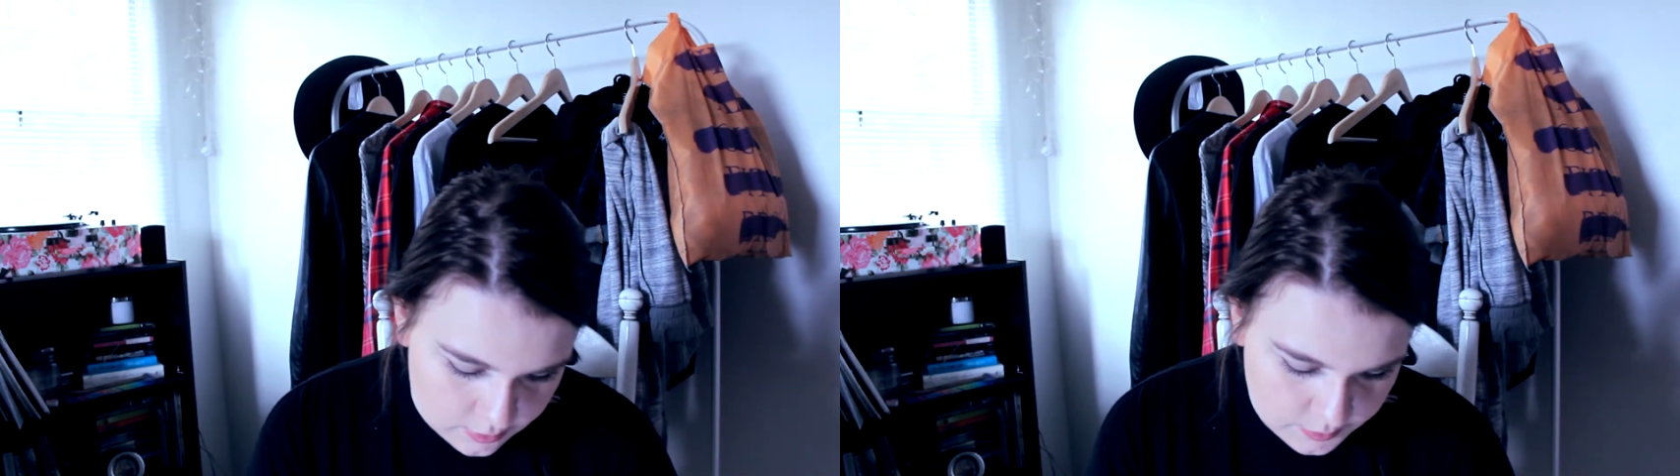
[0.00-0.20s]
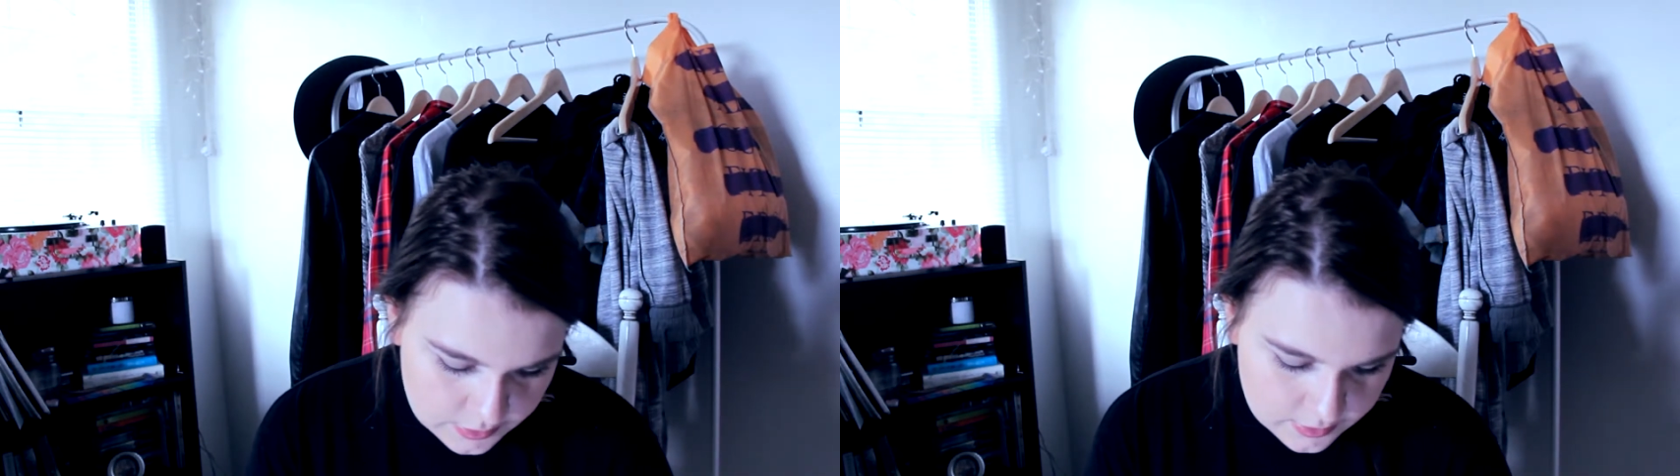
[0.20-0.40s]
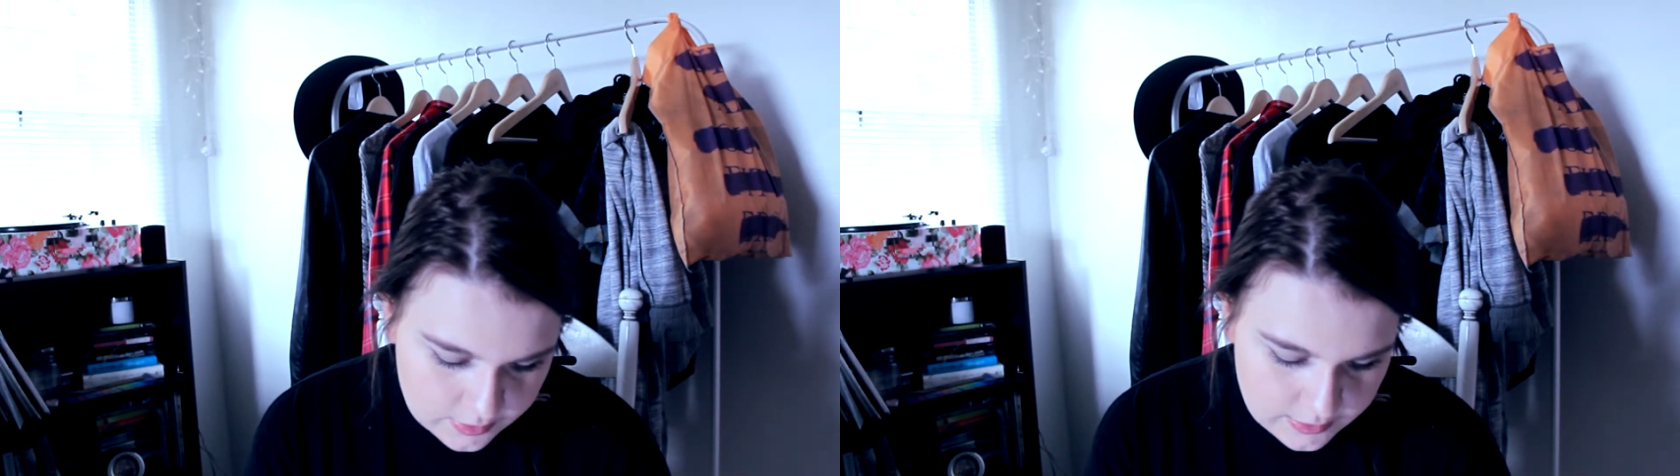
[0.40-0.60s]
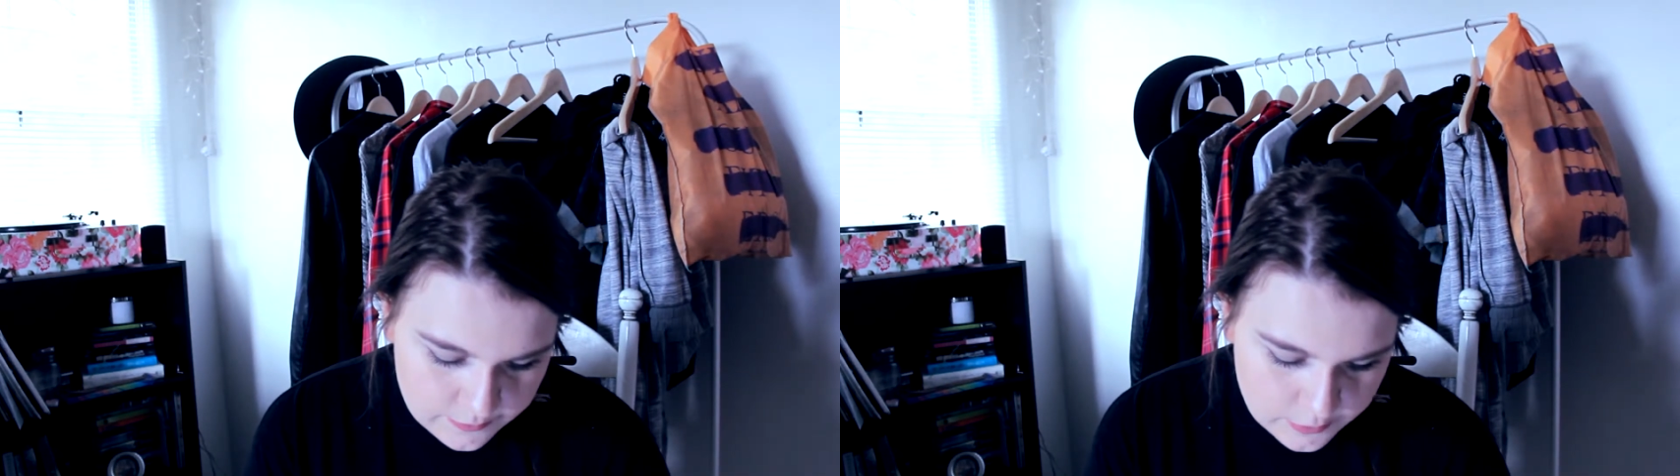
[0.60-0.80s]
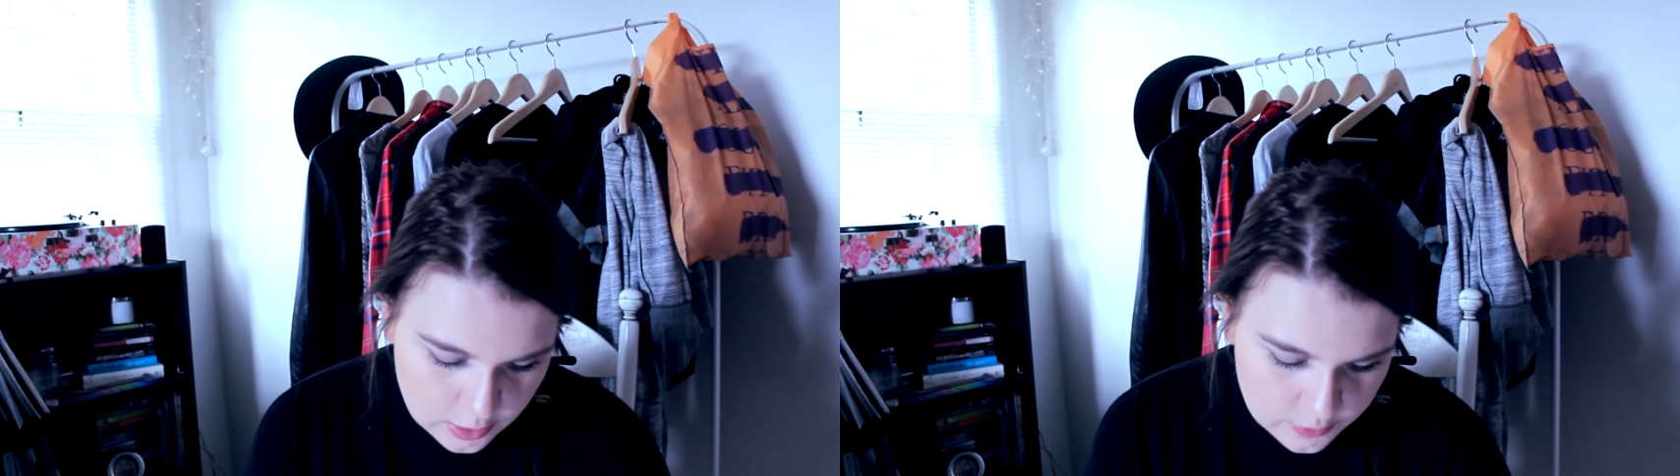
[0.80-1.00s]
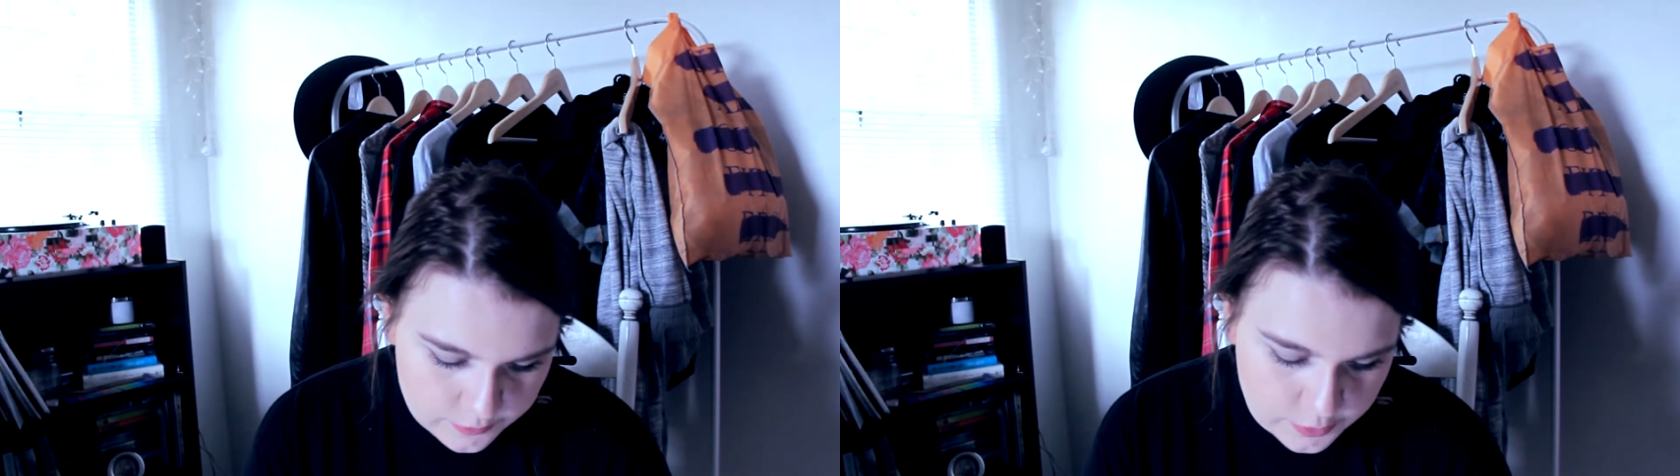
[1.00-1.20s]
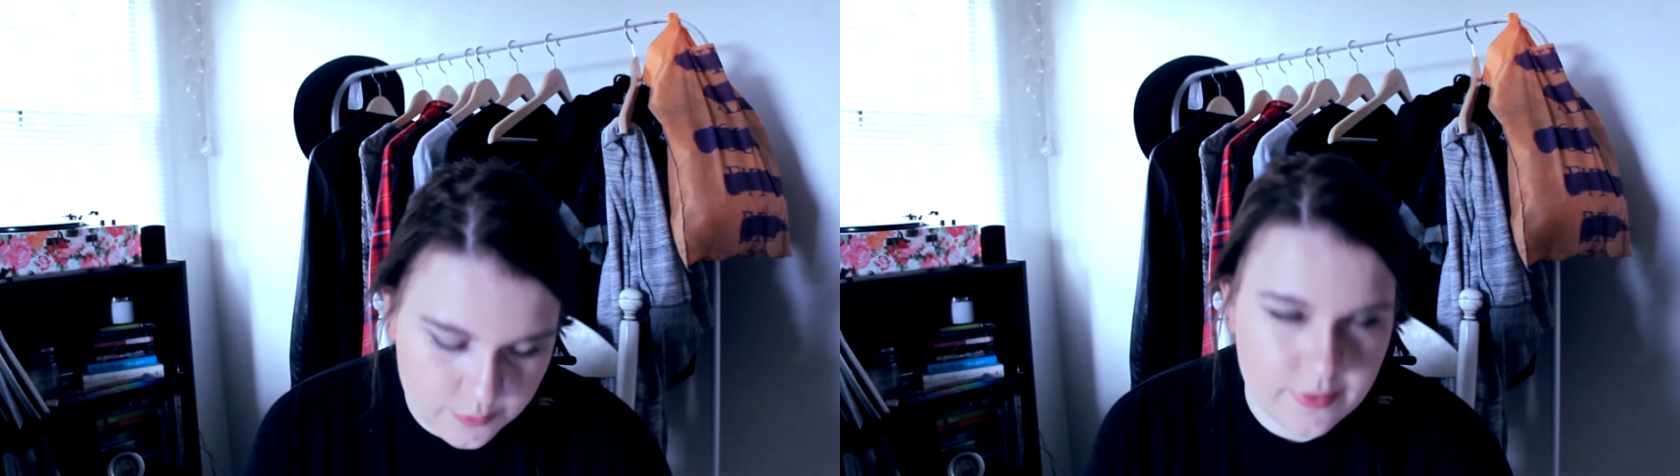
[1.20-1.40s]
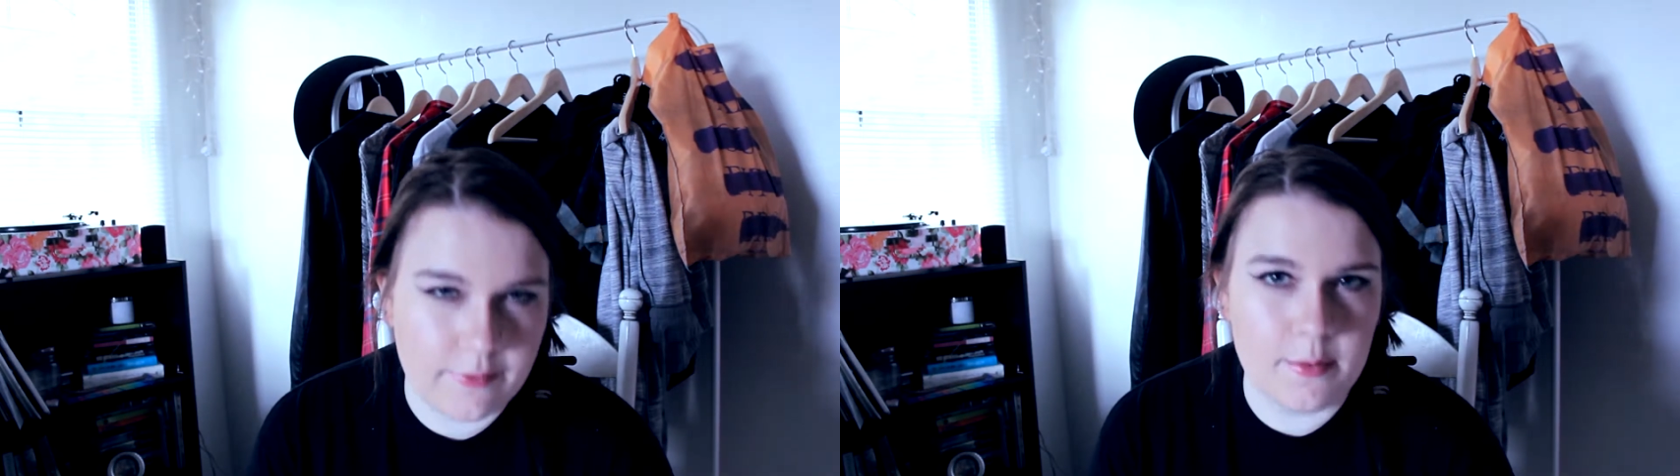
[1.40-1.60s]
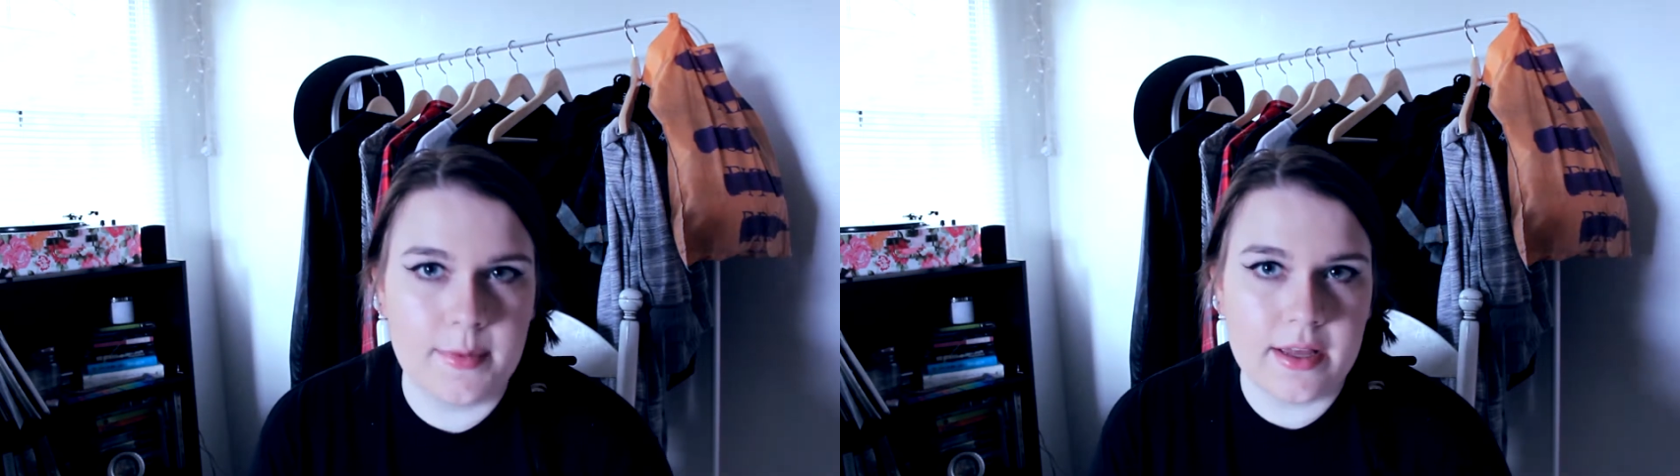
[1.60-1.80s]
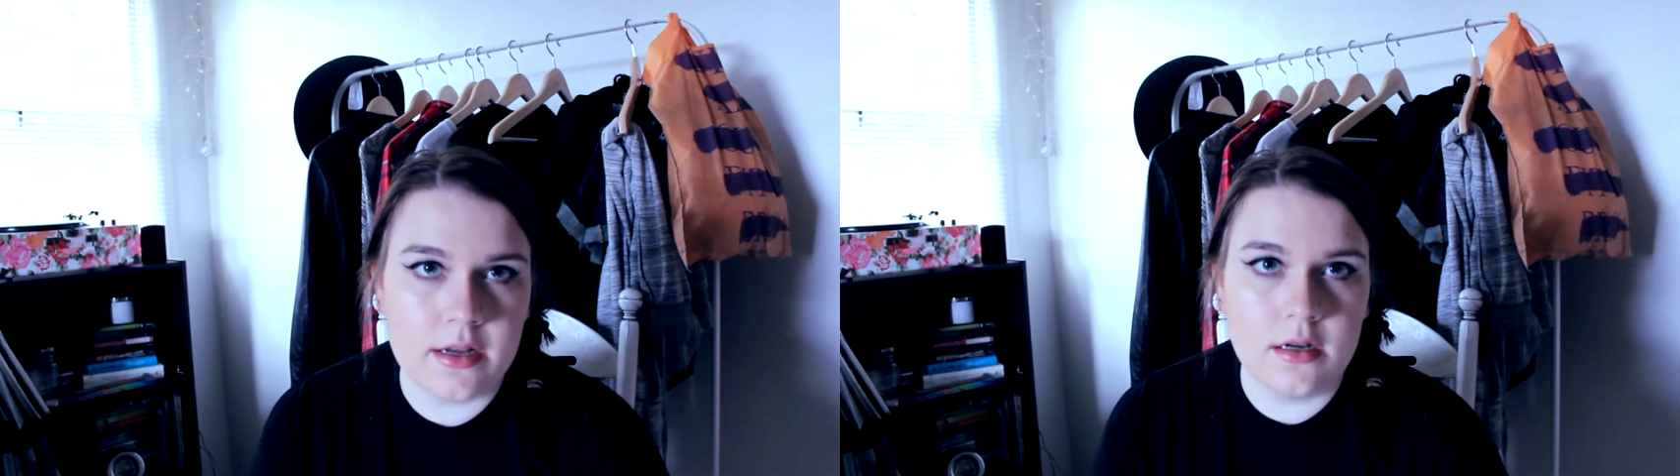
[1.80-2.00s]
musically involved you have ever
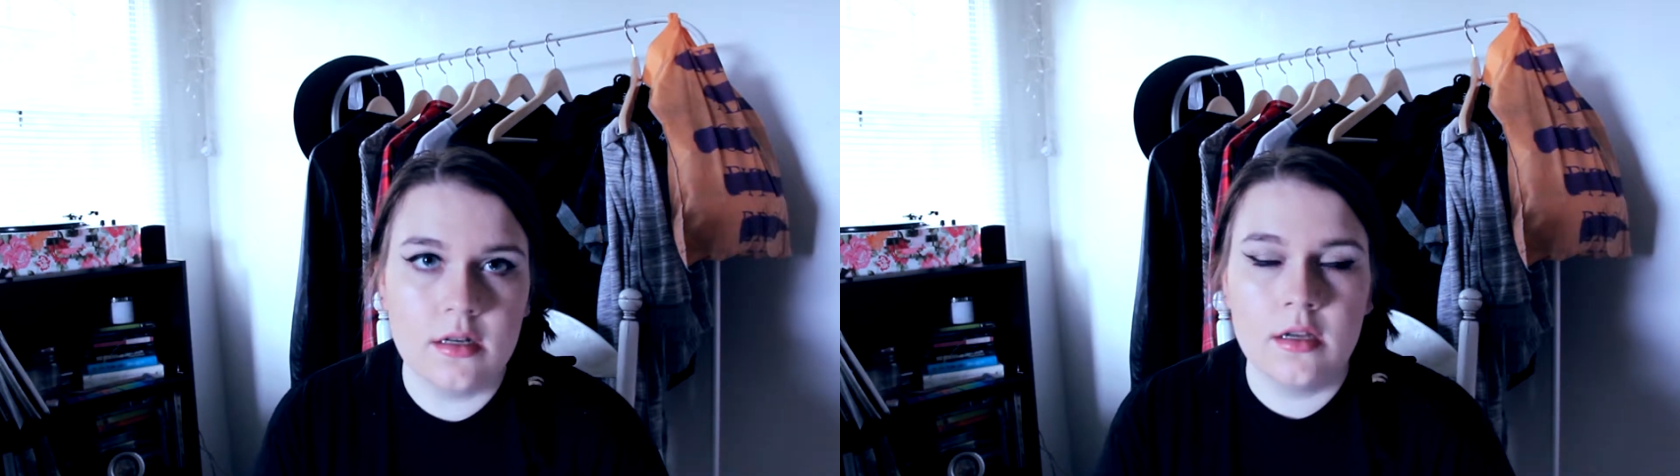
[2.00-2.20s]
been?